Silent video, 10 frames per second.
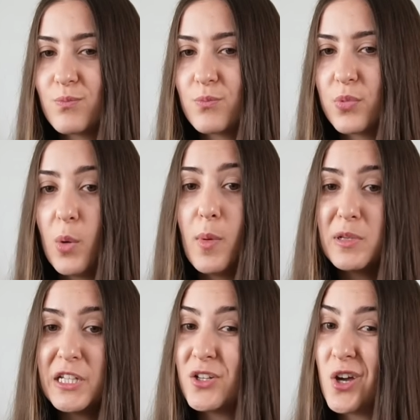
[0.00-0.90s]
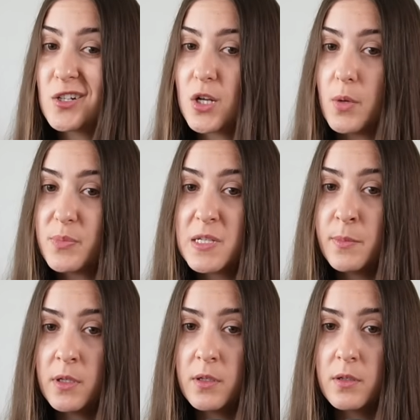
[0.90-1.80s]
probably not
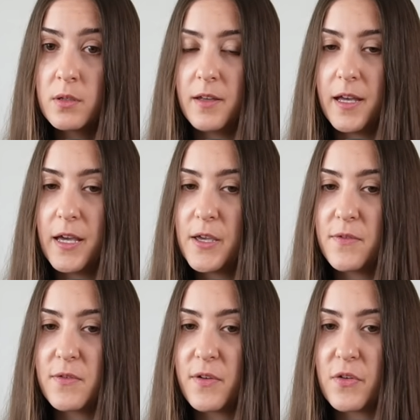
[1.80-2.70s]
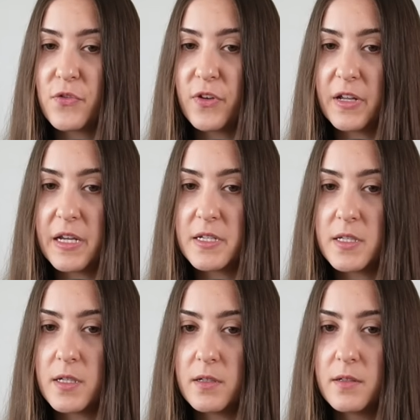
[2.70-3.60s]
optimal. I have a very fun idea.